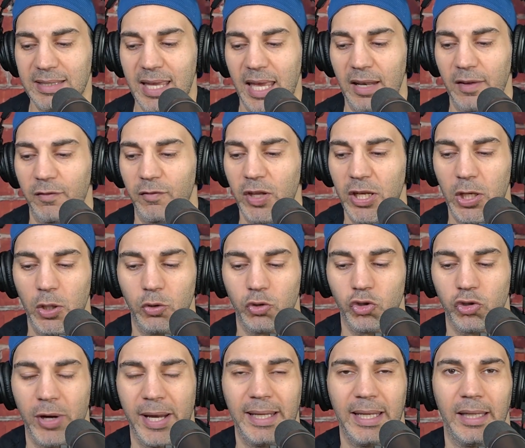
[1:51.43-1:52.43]
Get it. Video
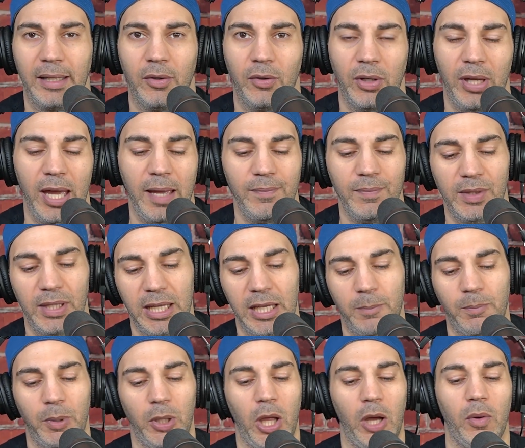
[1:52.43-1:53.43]
training, okay?
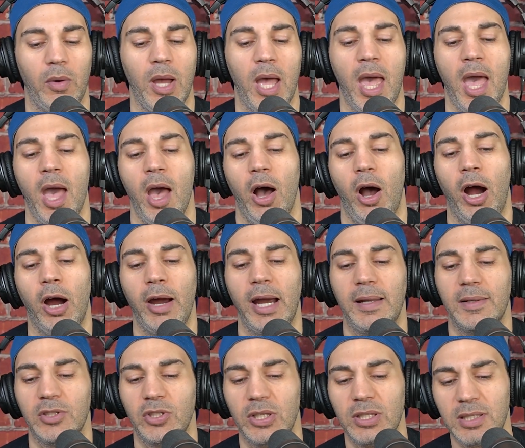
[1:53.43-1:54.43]
Link below. All right,
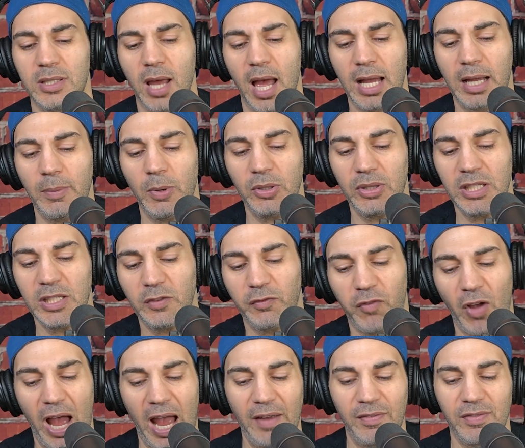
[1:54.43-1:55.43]
so let's talk about these
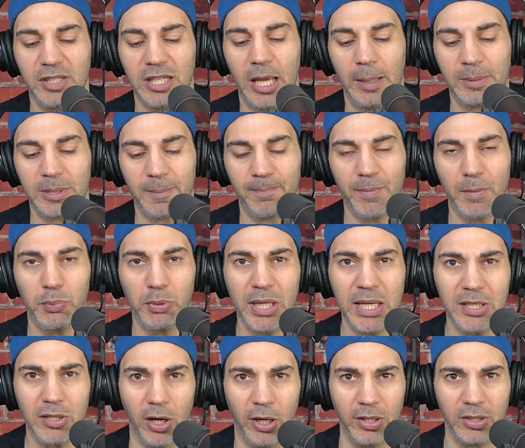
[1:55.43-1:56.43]
five tips.
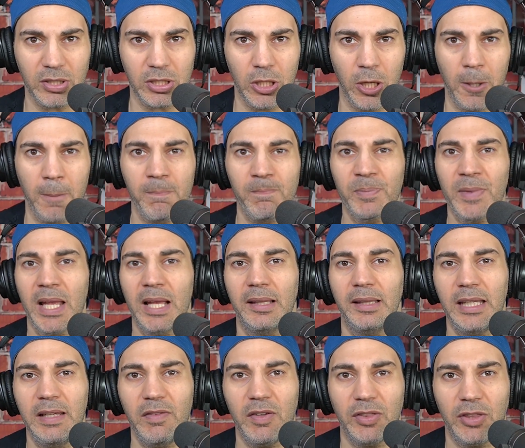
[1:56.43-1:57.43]
Please also
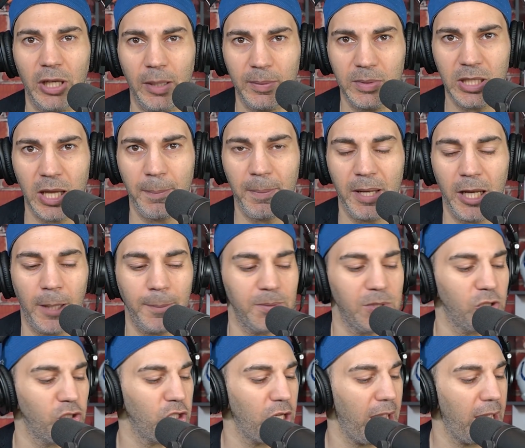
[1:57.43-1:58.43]
leave a thumbs up. It helps the
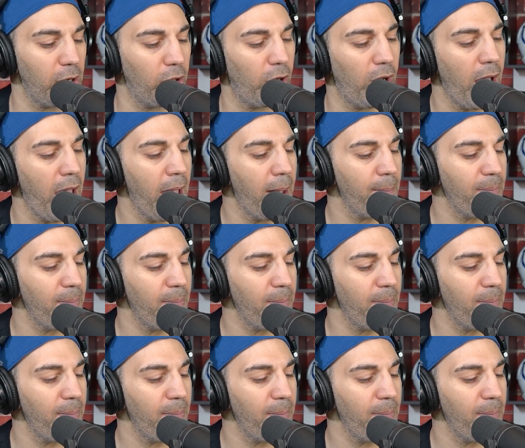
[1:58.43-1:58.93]
channel.